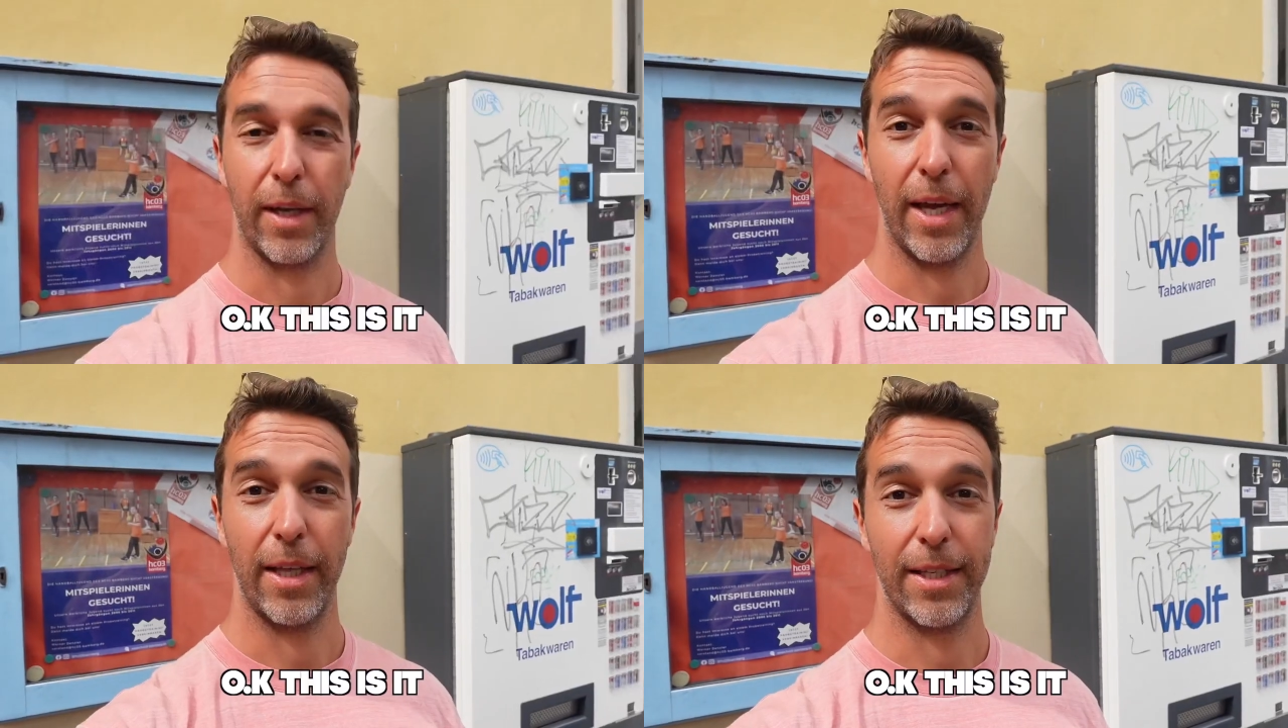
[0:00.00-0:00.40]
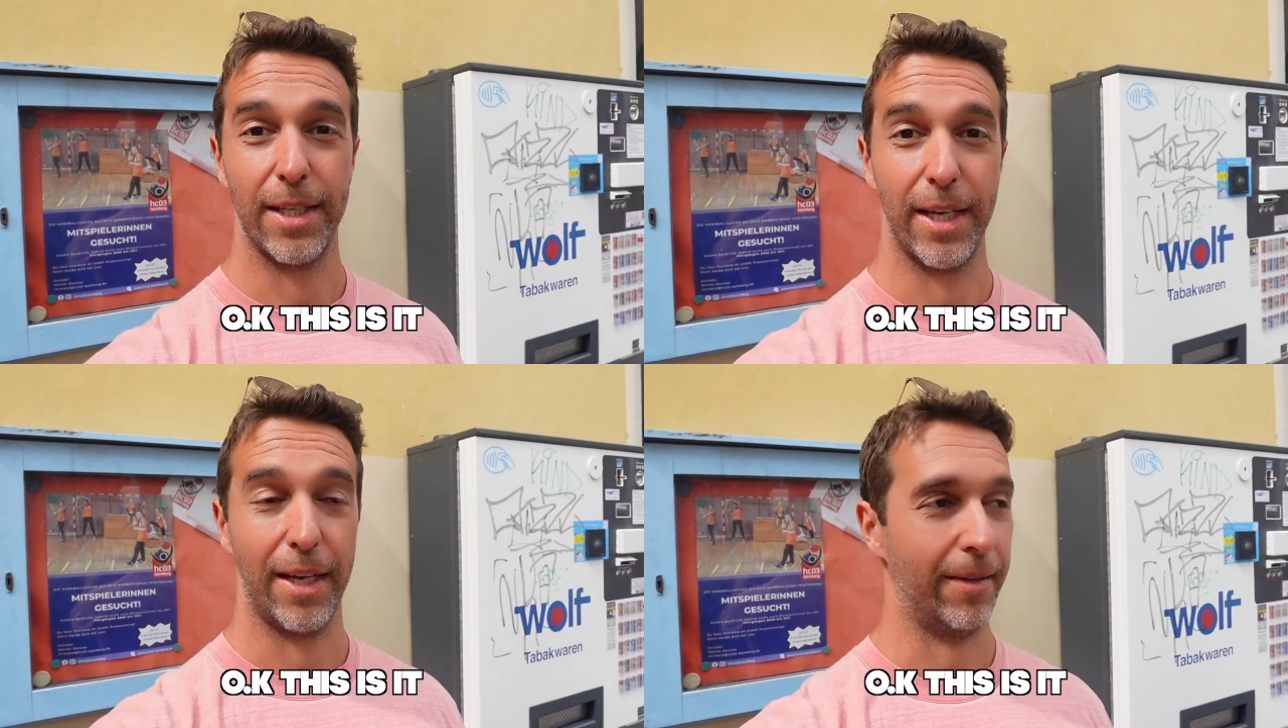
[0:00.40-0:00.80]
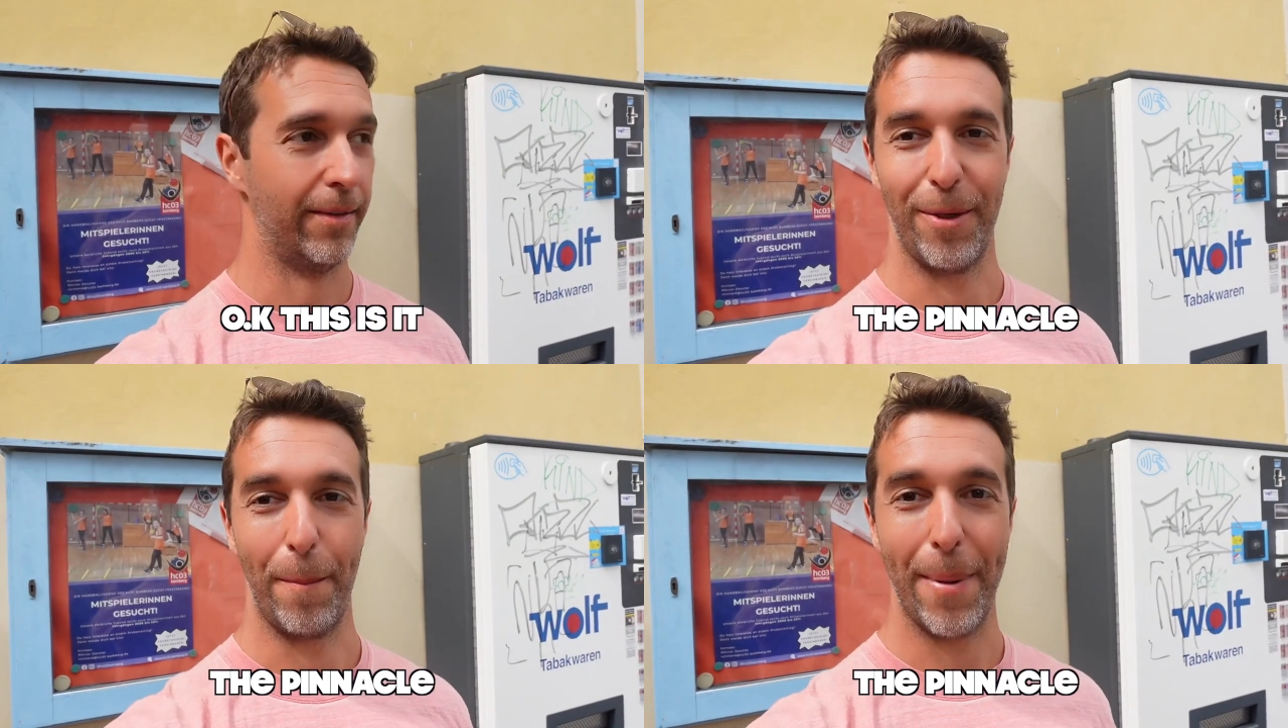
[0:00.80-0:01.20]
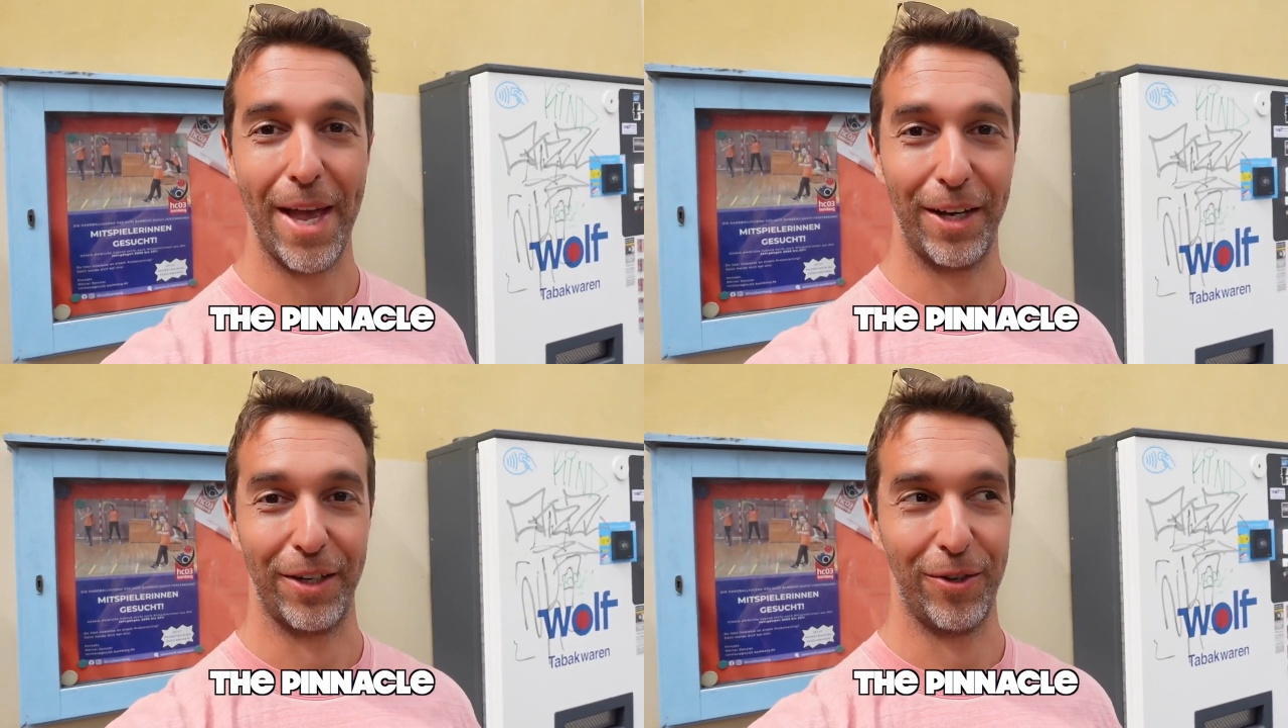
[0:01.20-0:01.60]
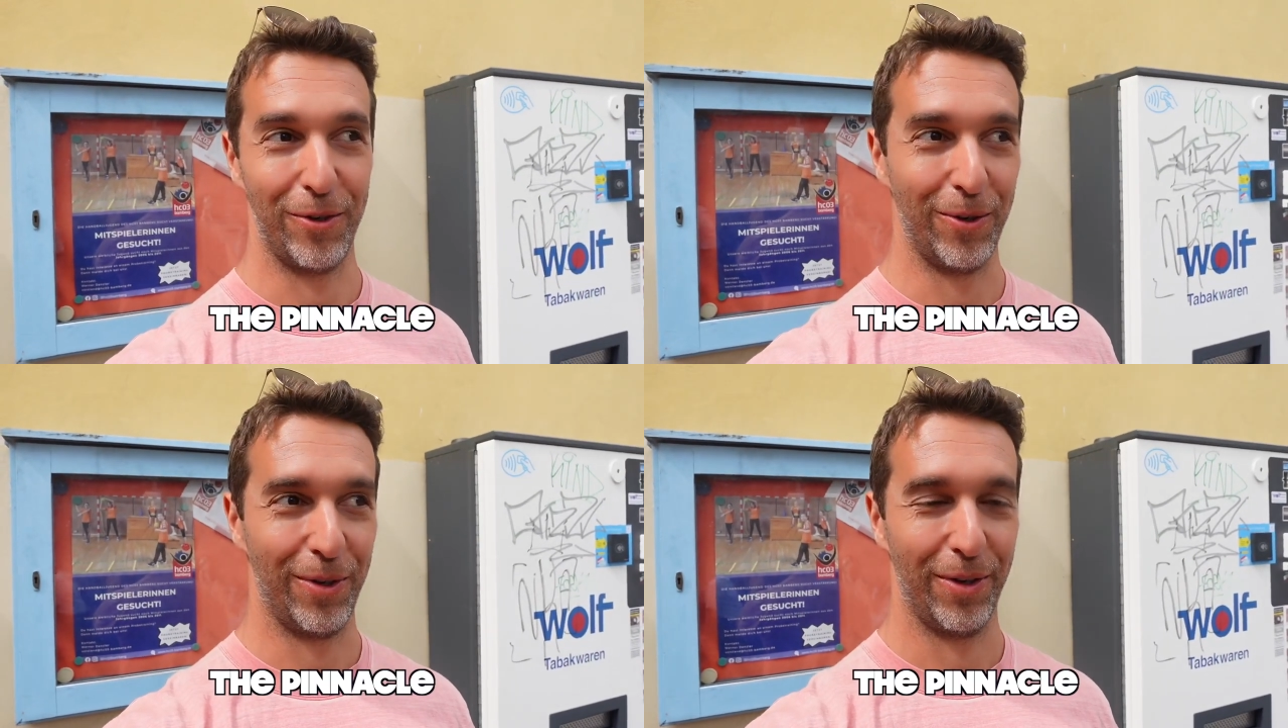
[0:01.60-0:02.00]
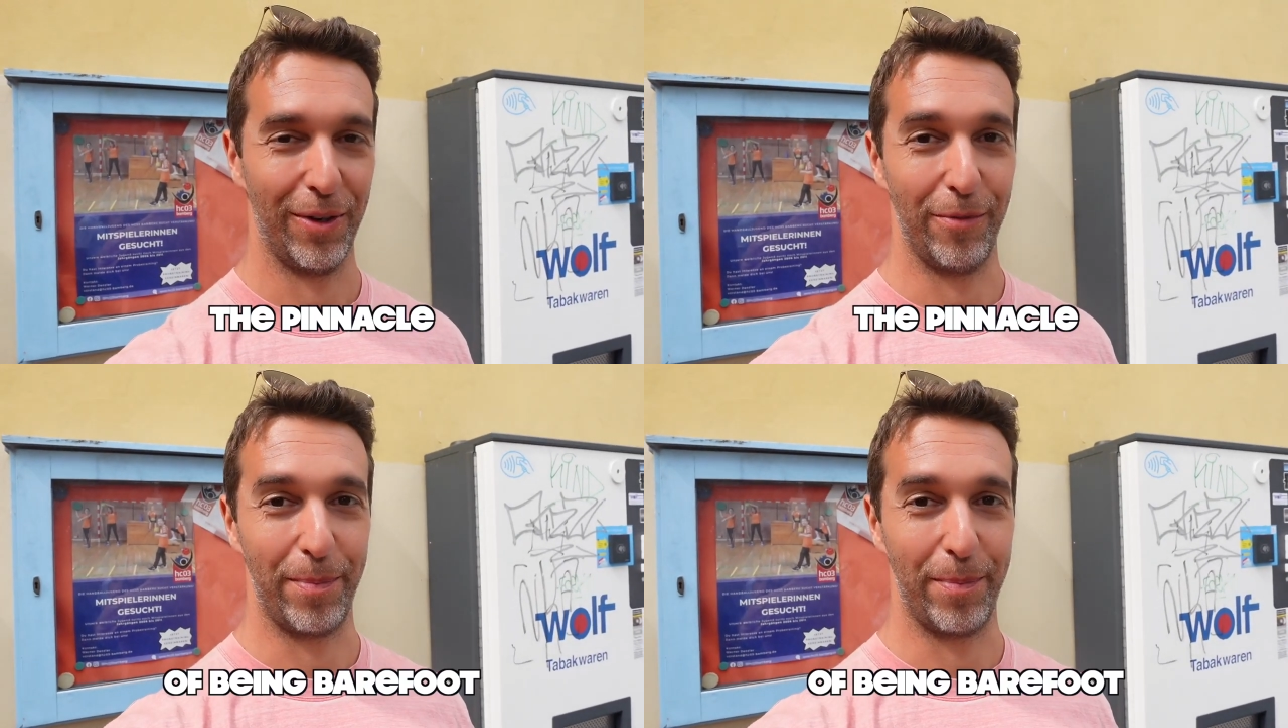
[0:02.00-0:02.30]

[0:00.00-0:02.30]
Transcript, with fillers: Okay, this is it. The pinnacle of